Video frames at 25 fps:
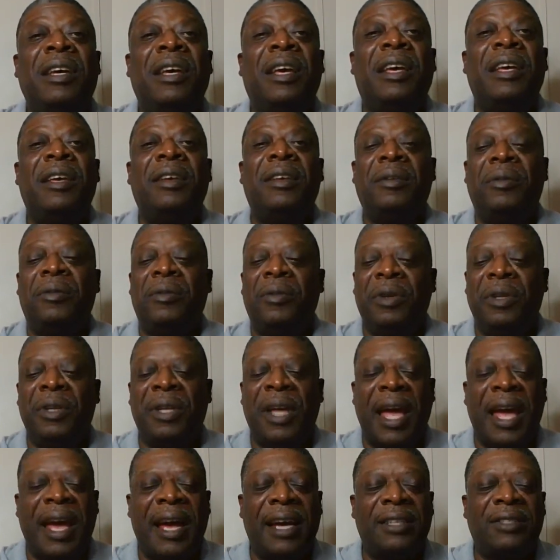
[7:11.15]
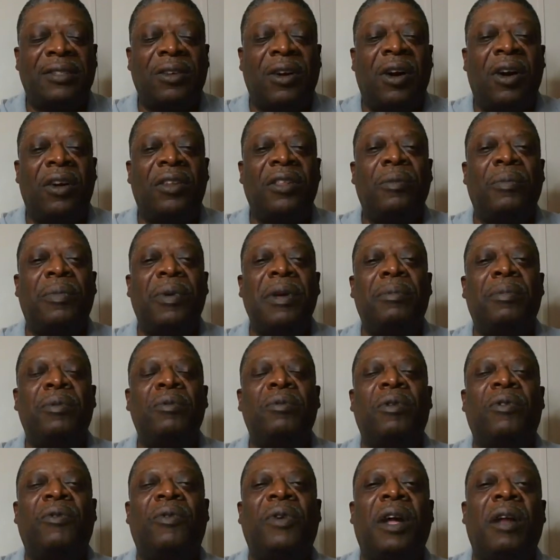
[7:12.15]
he, he asked all the people
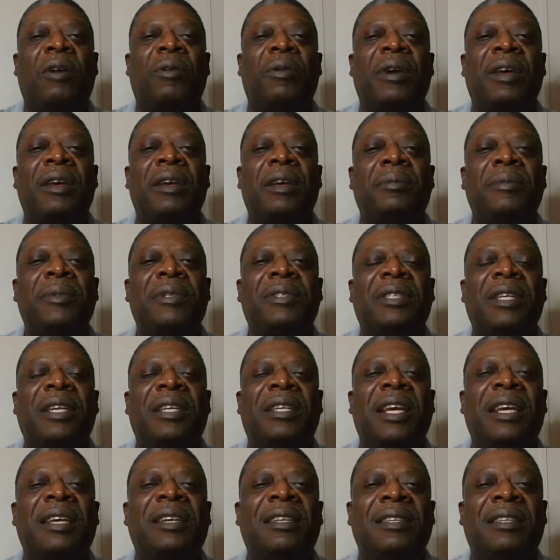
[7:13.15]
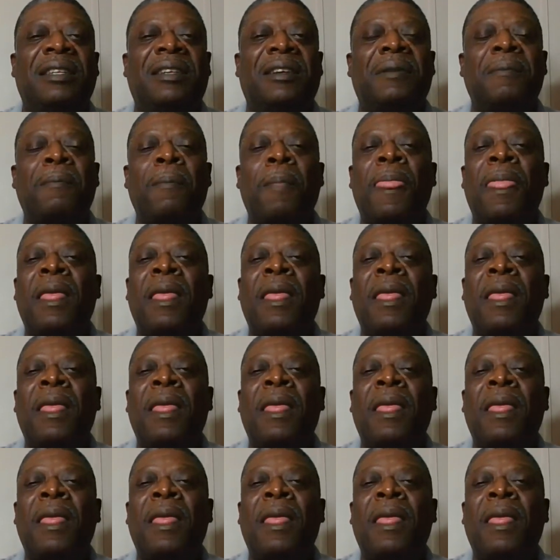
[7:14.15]
who were following him, he said, Hey, look,